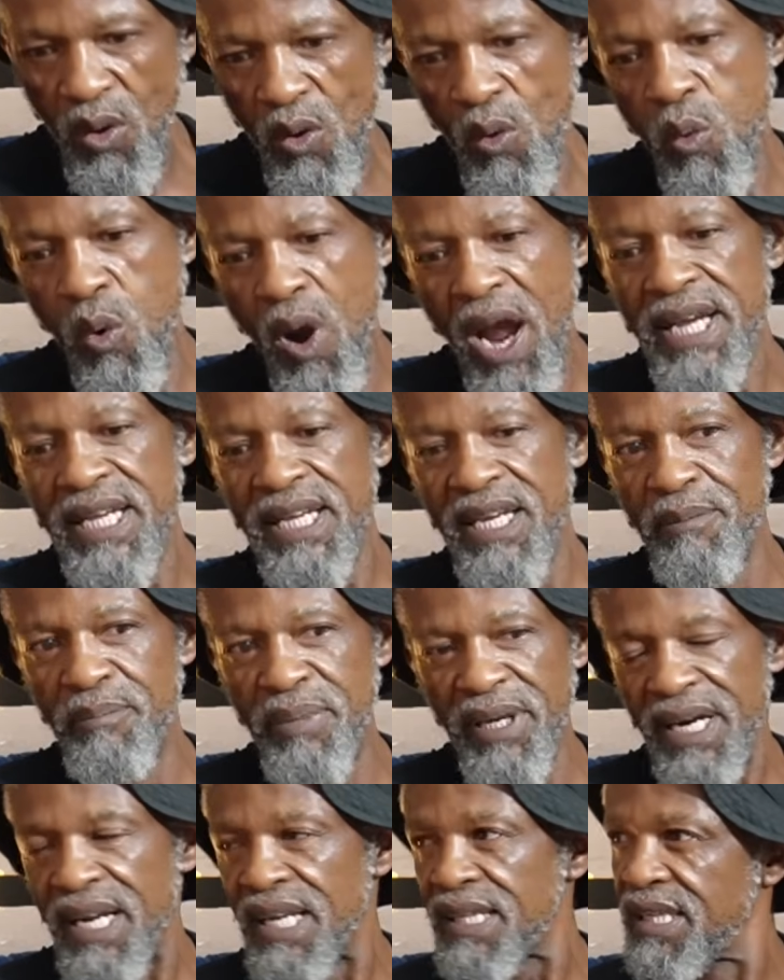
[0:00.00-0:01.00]
white
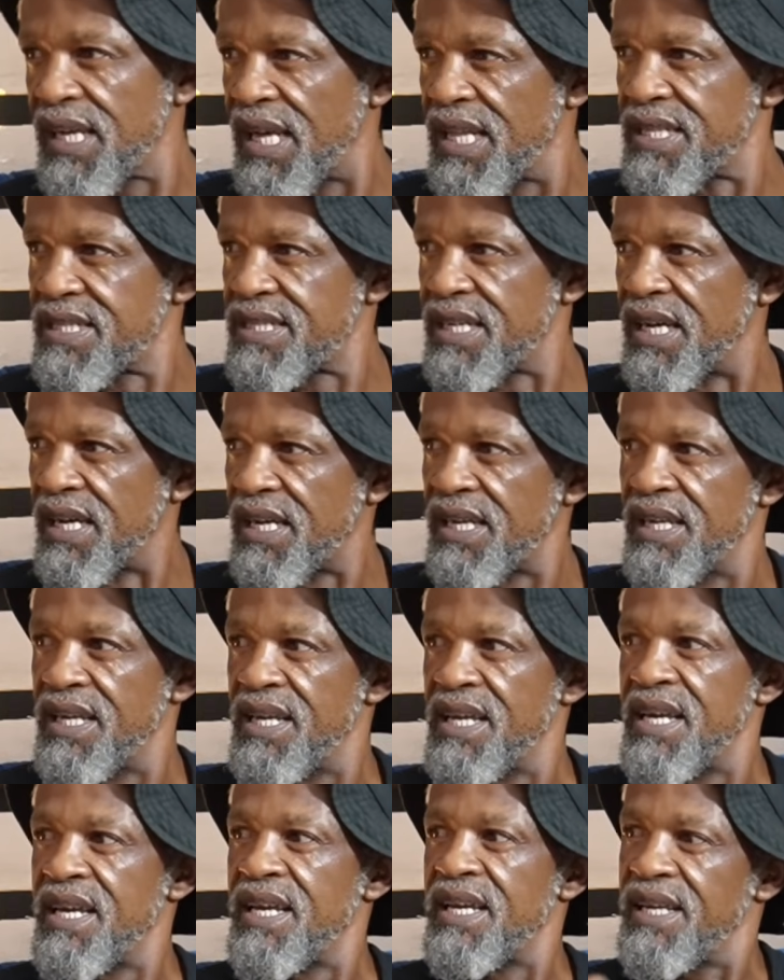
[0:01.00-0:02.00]
liberal culture,
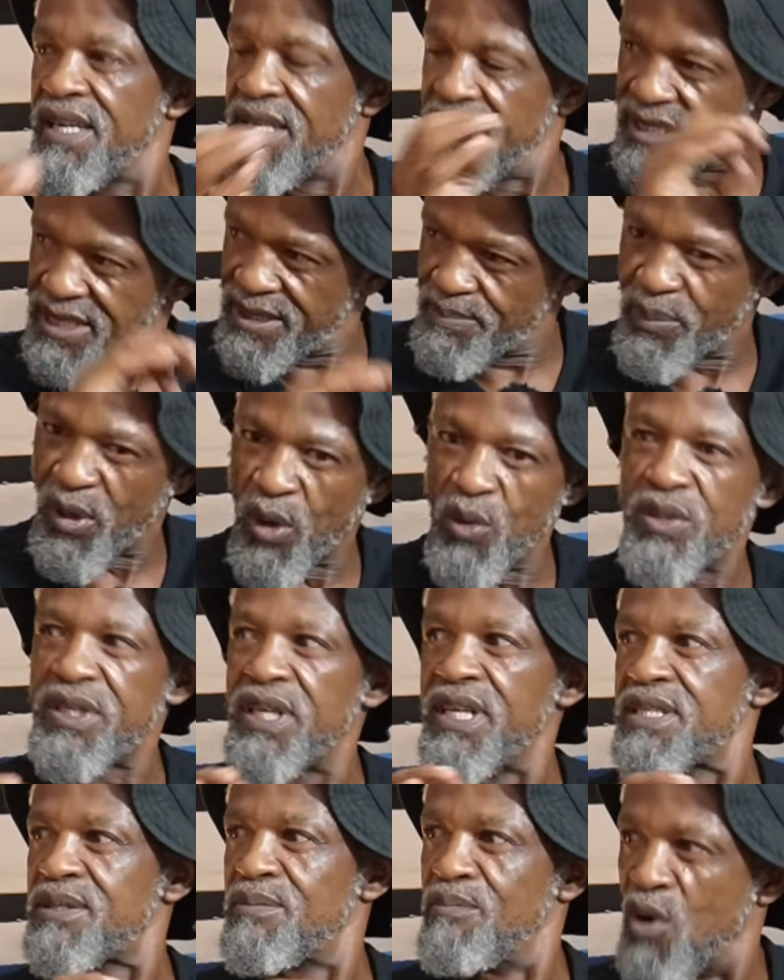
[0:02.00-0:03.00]
it's
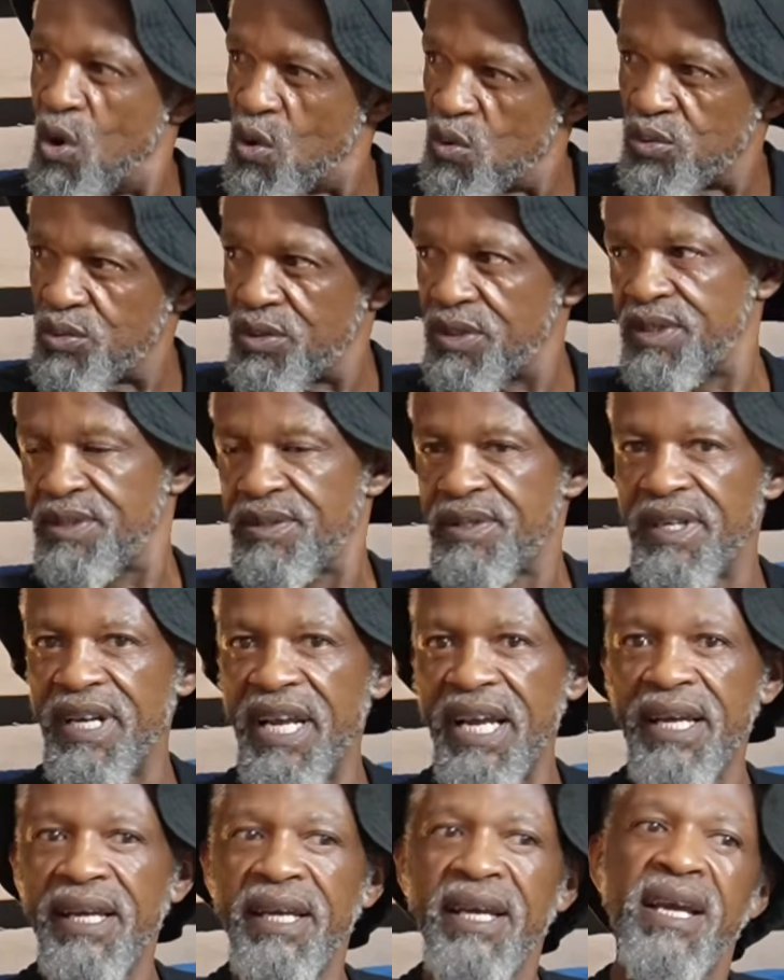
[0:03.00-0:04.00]
protest mode.
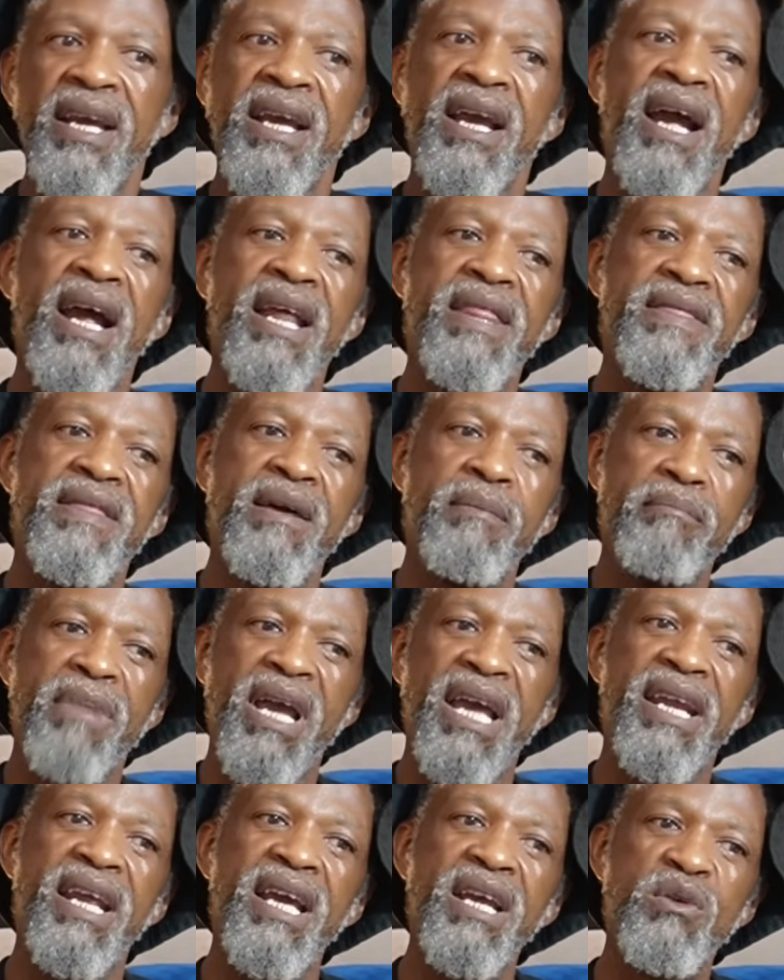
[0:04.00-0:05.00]
Ne? And the
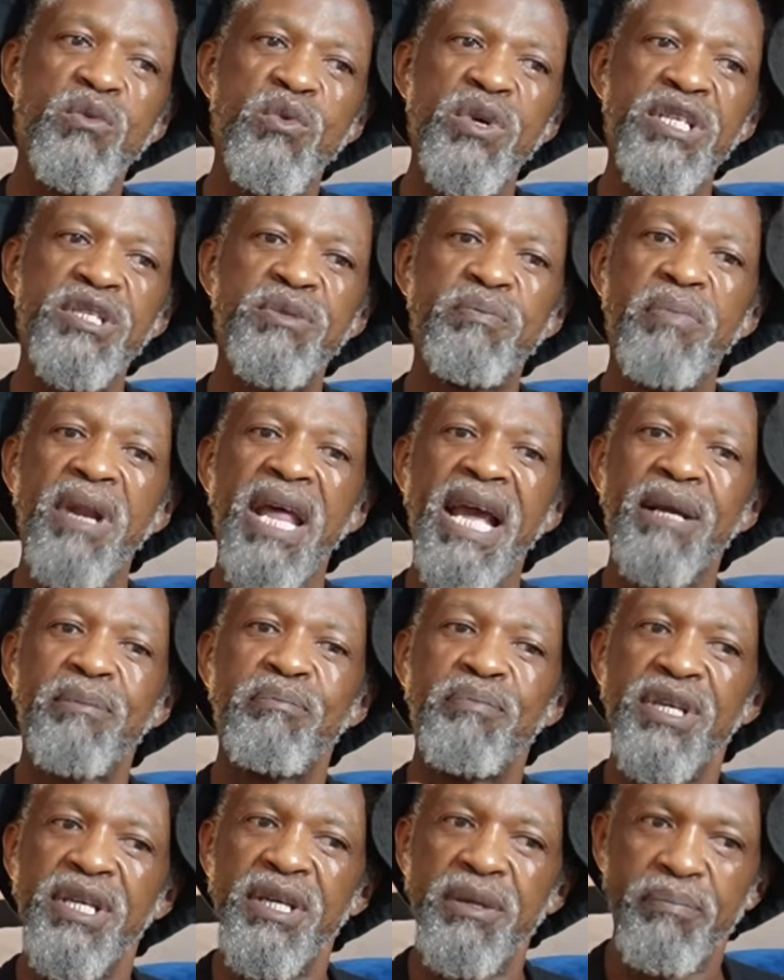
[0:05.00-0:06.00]
manner in which black
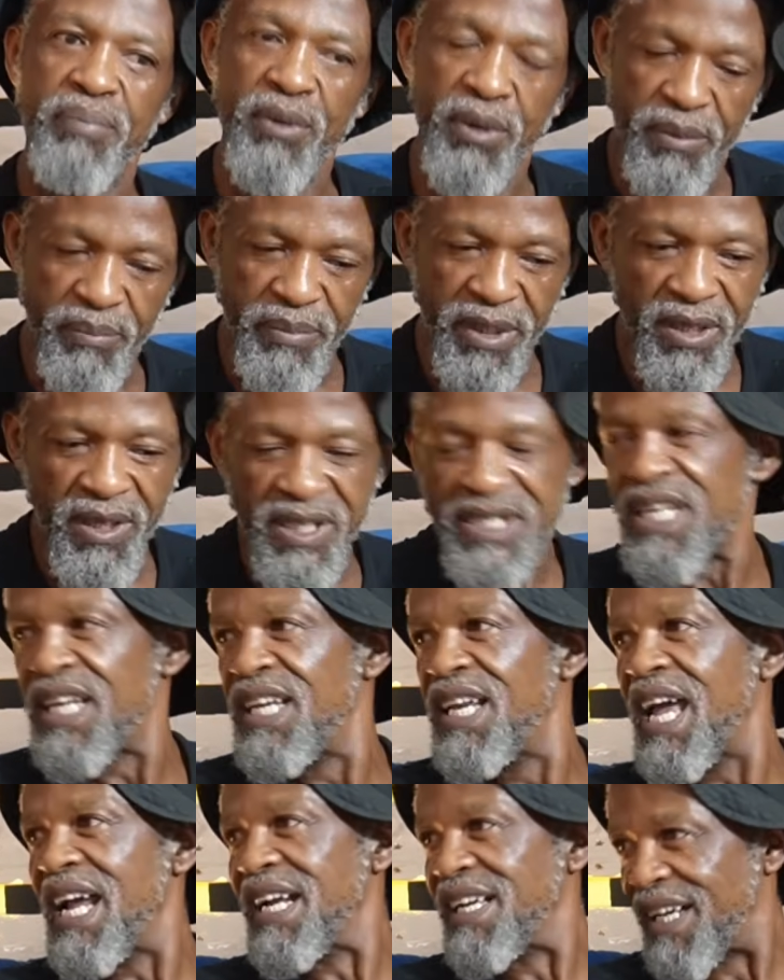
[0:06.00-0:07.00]
people, because they
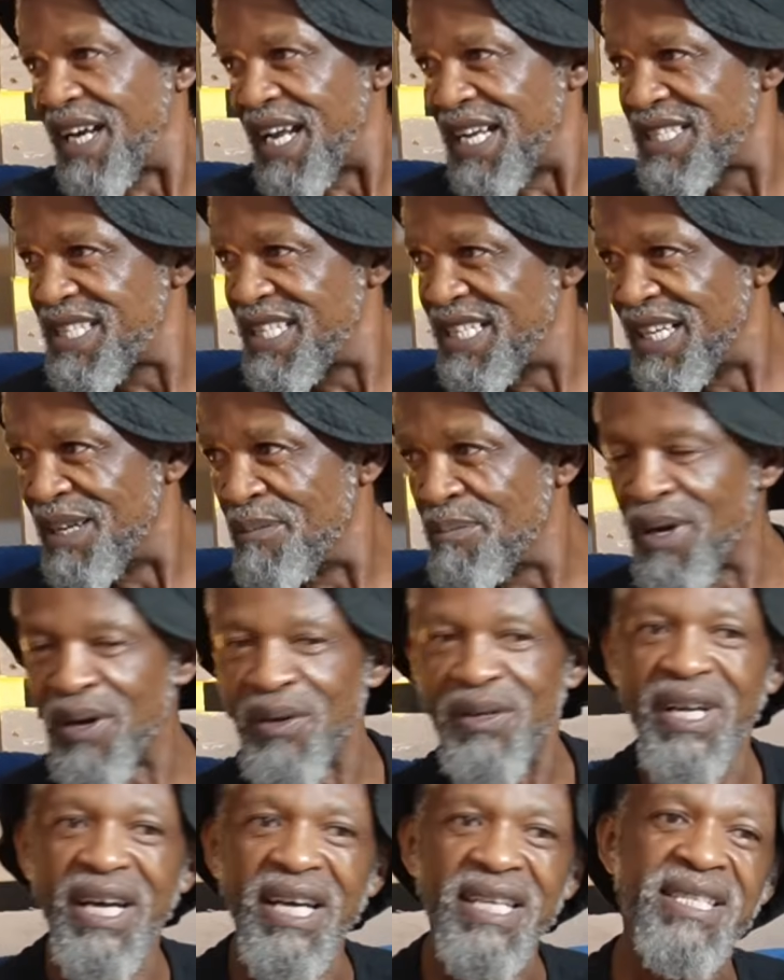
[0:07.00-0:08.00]
like writing
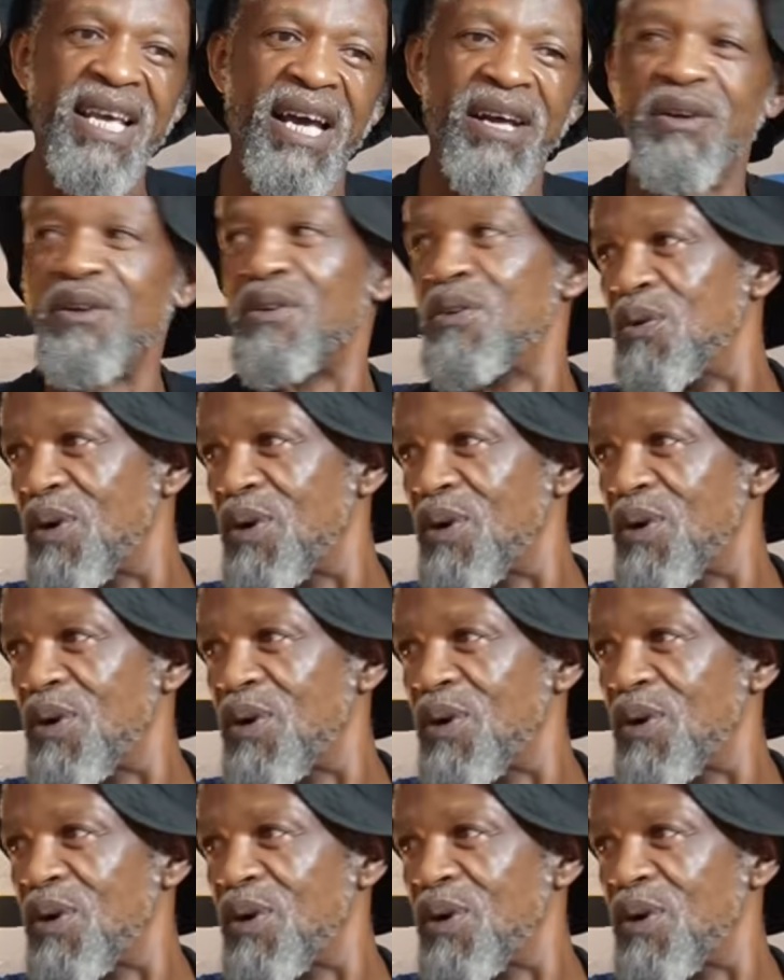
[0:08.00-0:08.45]
about us, I don't know